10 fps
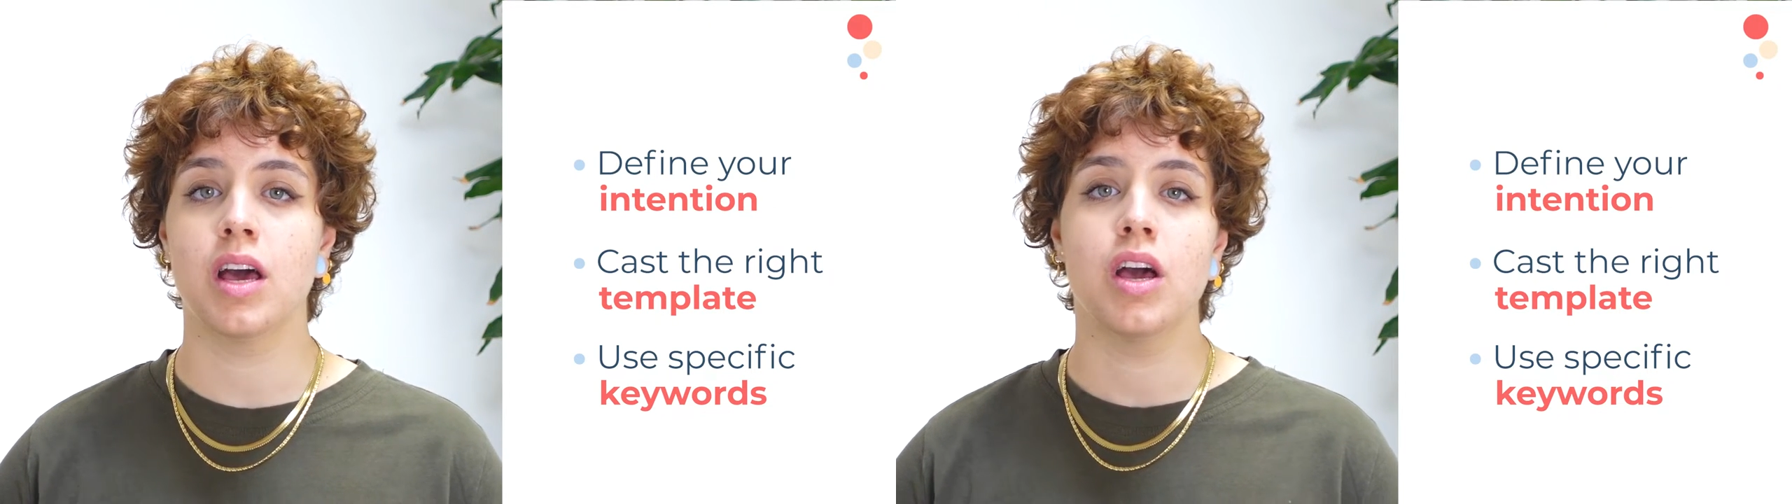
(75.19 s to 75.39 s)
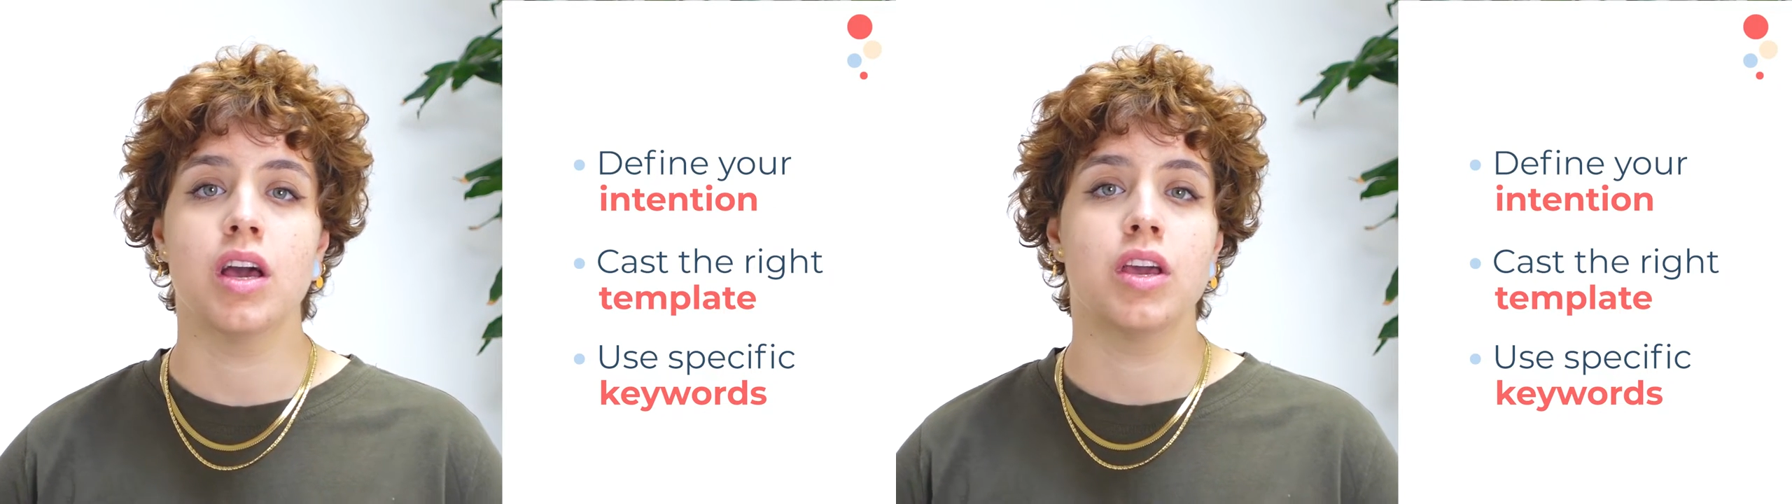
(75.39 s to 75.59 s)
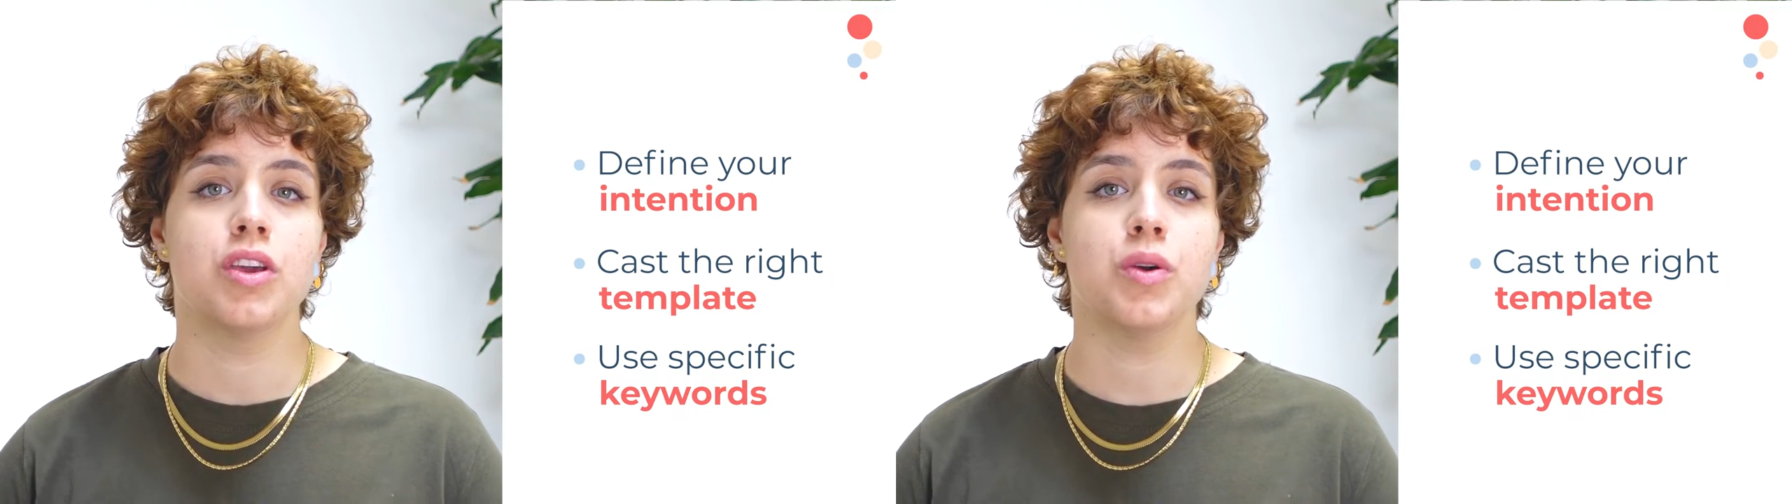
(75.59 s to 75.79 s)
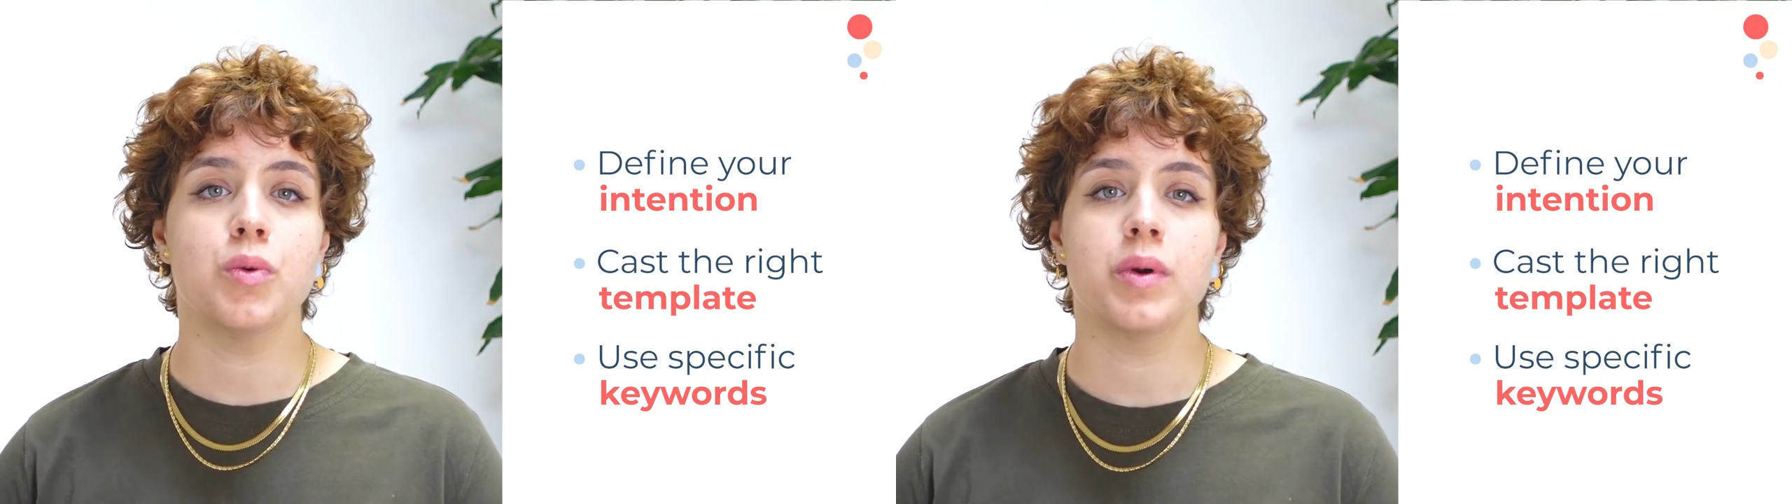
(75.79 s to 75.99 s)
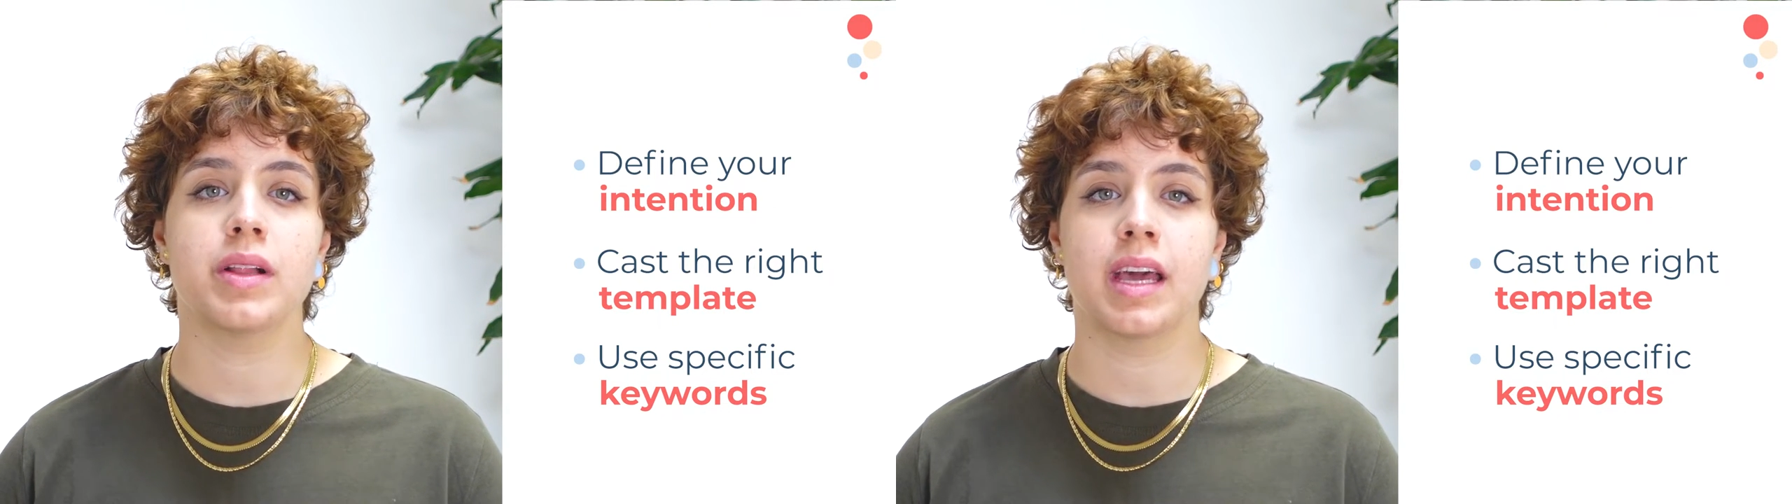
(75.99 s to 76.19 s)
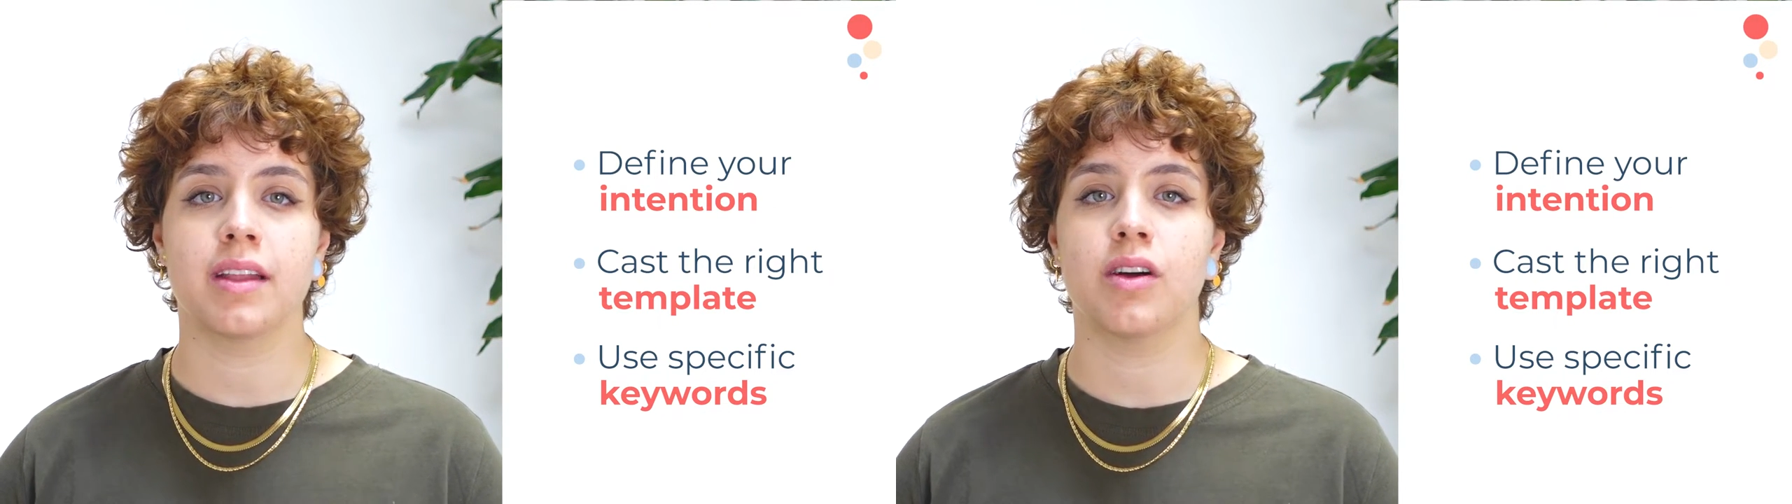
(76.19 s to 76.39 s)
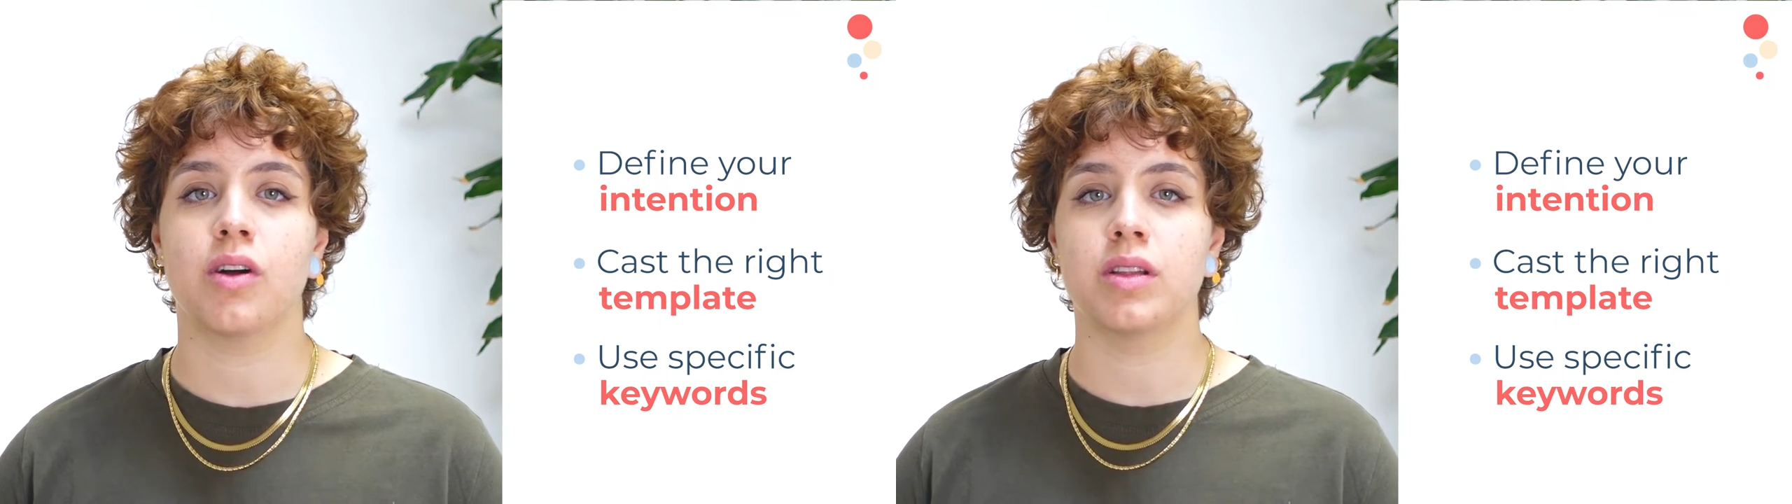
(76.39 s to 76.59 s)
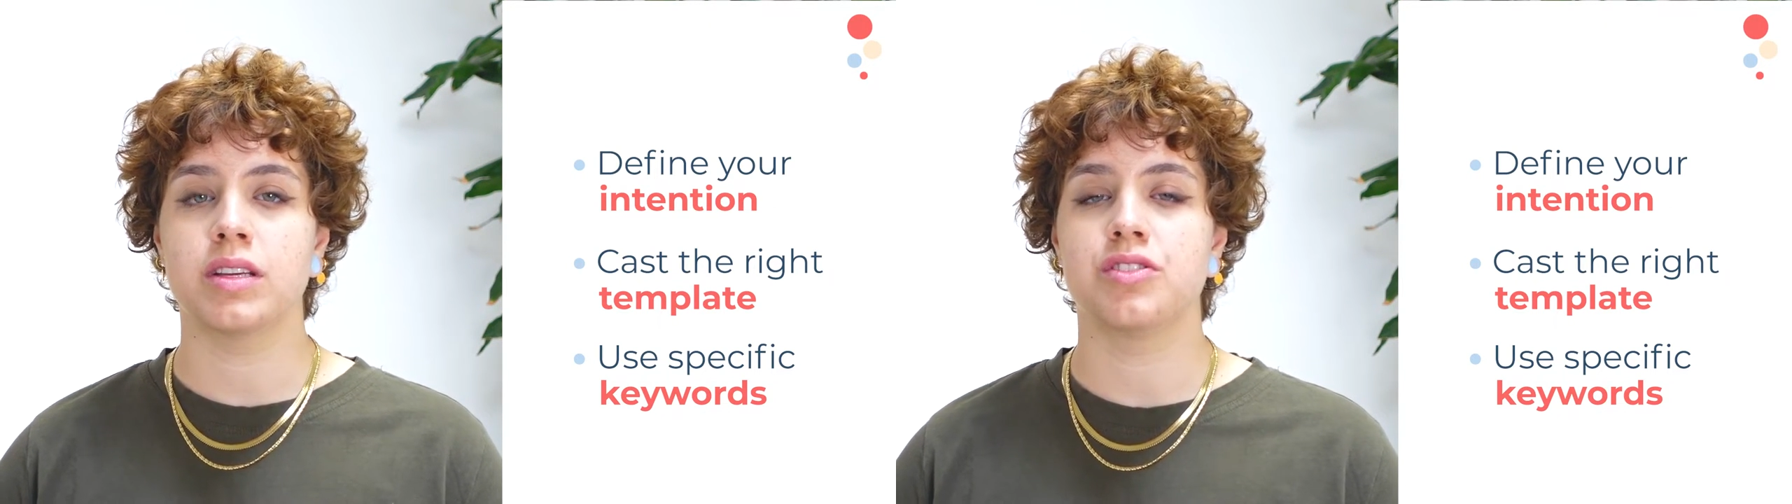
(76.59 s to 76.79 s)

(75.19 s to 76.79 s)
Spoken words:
you will get only